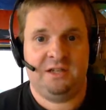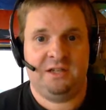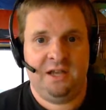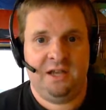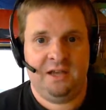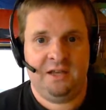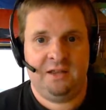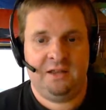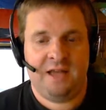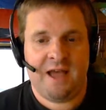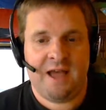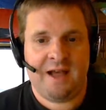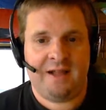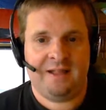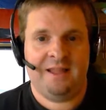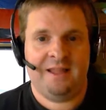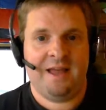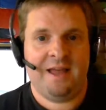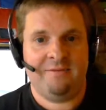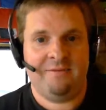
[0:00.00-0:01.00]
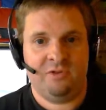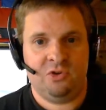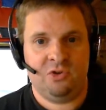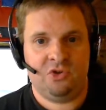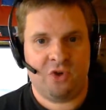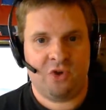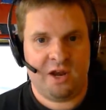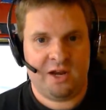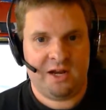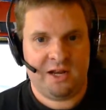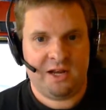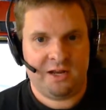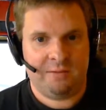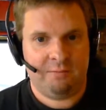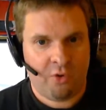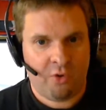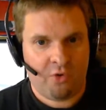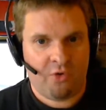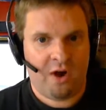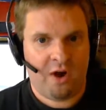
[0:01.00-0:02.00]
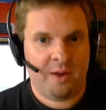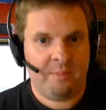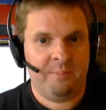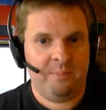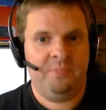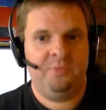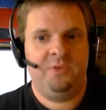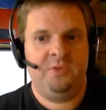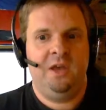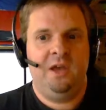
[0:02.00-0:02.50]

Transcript: in the Acklin Avenue training program.